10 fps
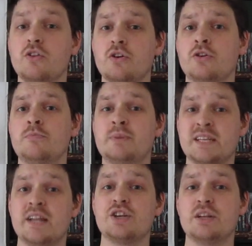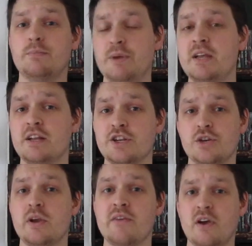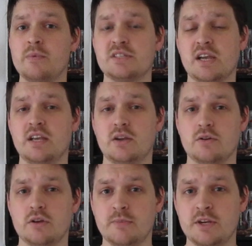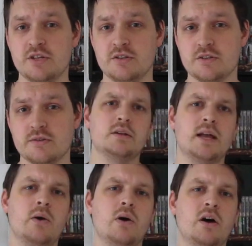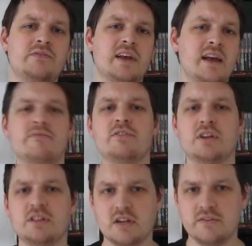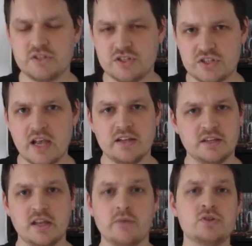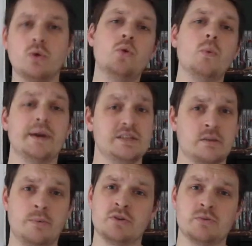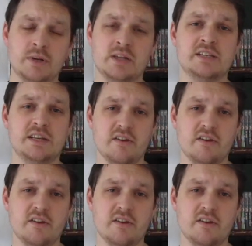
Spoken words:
that could potentially be an issue if I was taking on commissions. Now, after everything that I've just said, there is always the possibility